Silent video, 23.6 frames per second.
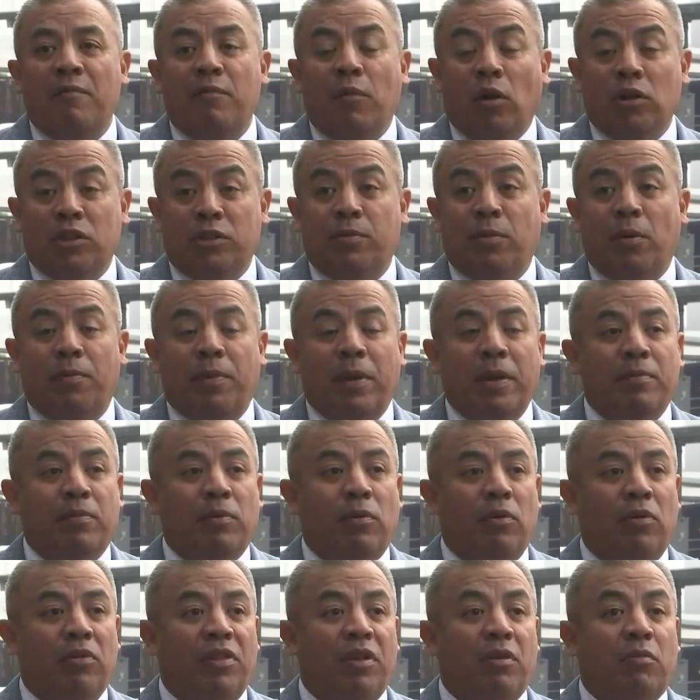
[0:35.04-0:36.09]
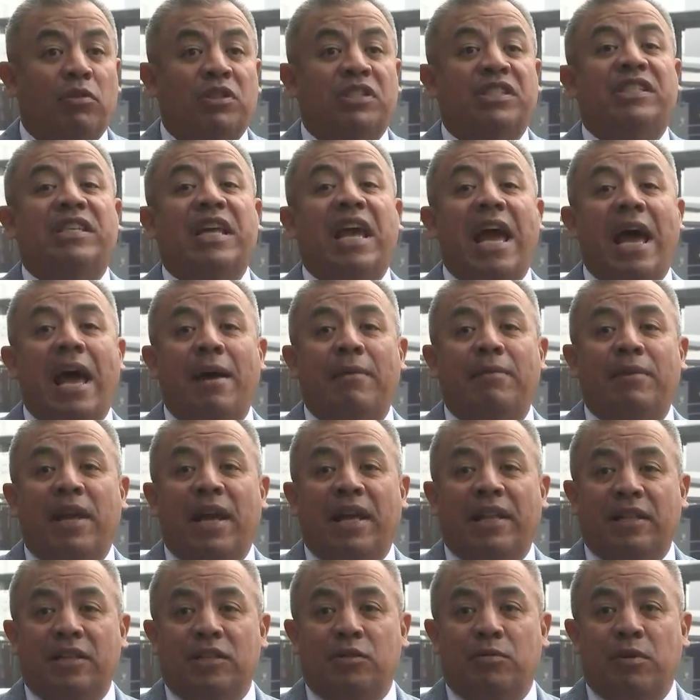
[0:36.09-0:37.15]
uh, multiple people that were stabbed
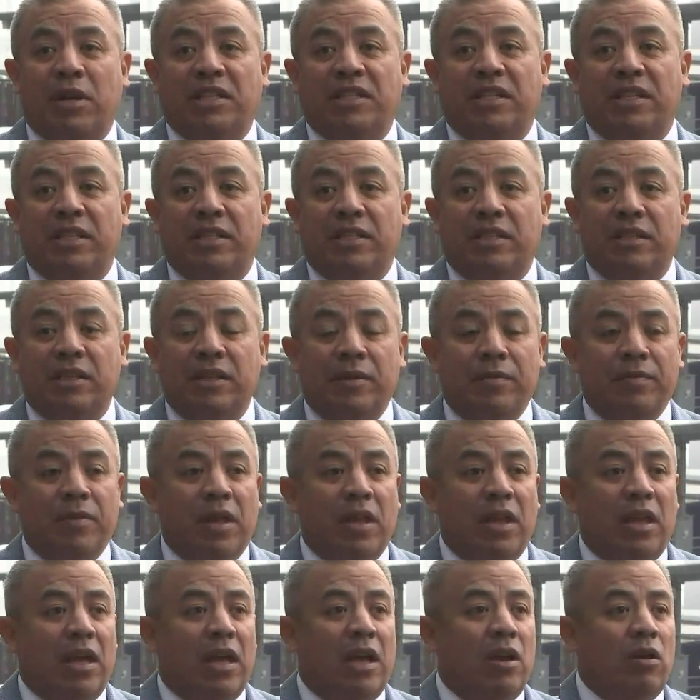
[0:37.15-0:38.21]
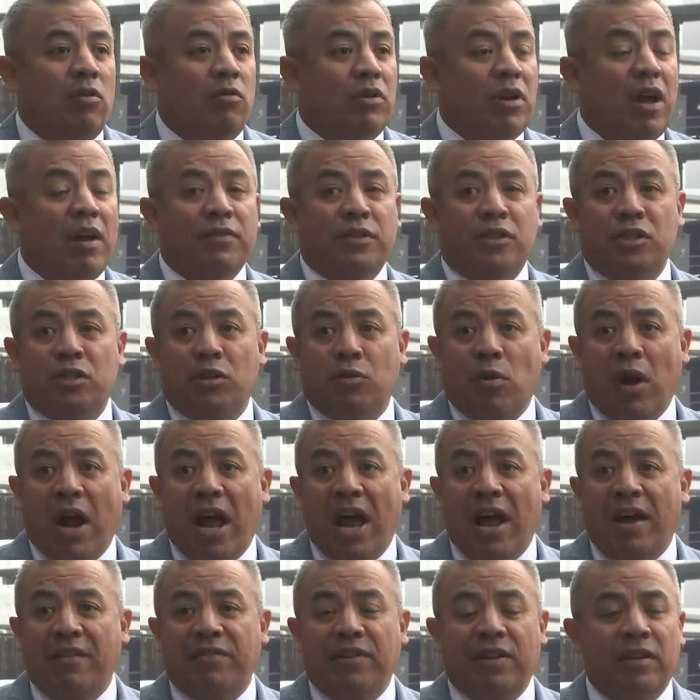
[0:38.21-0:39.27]
at this residence. Uh, when officers
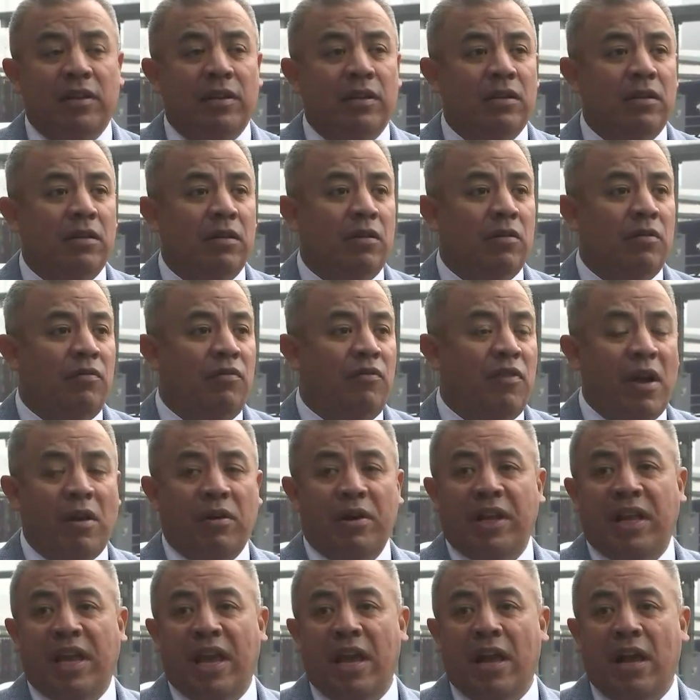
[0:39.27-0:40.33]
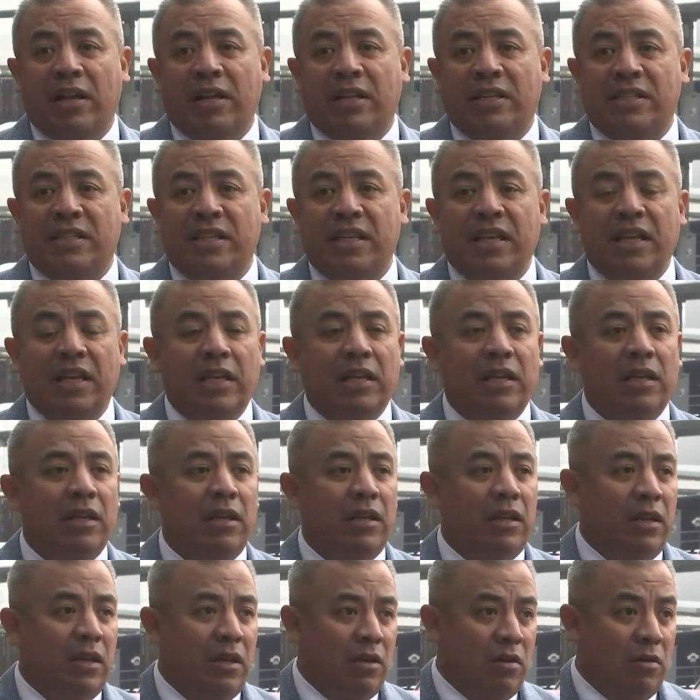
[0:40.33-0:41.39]
arrived, very chaotic scene.
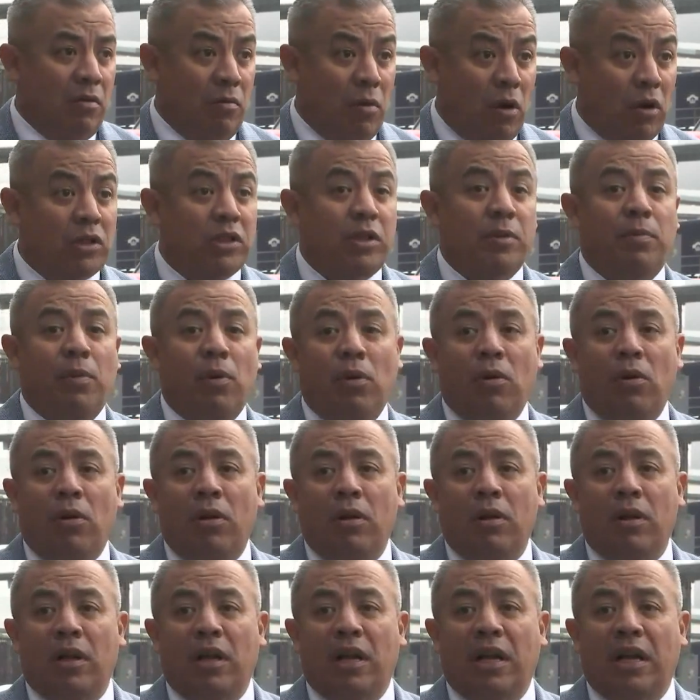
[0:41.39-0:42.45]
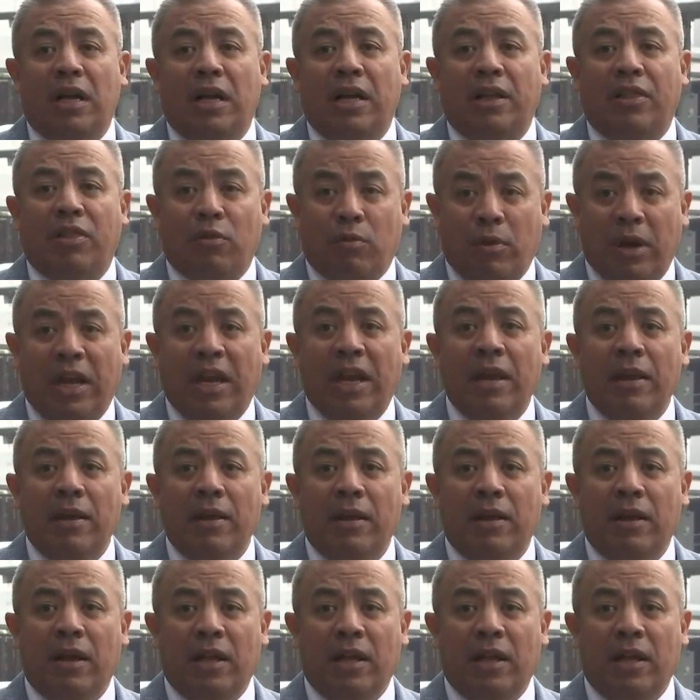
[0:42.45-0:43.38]
San Jose Police Sergeant Christian Camarillo said